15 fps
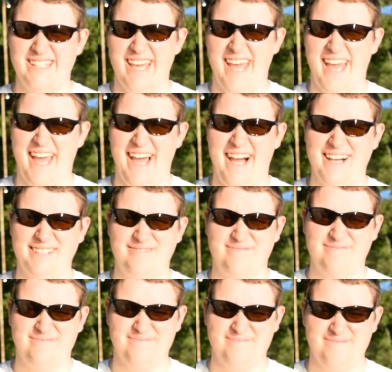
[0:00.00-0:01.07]
Yeah,
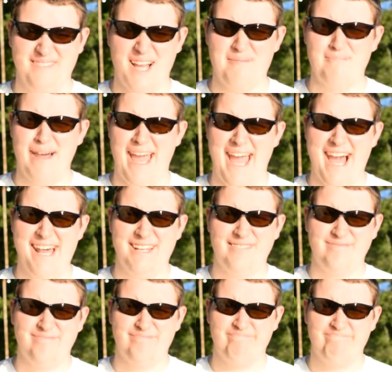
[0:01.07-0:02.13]
I'm bad.
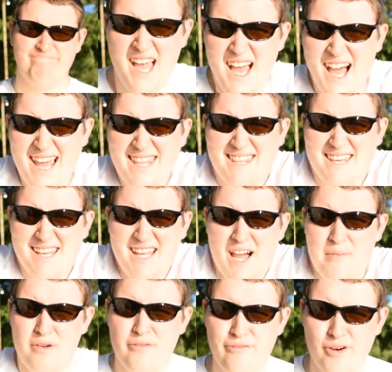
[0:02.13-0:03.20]
I think
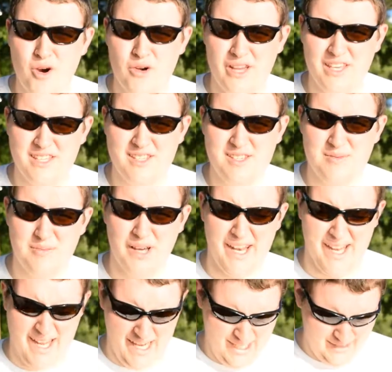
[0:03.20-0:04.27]
I'm in focus, but
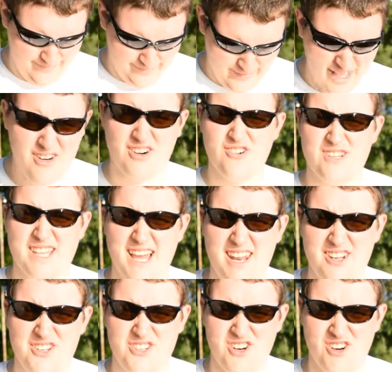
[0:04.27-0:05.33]
uh, I don't know what that
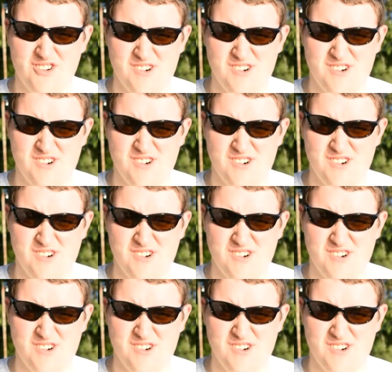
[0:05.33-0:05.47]
intro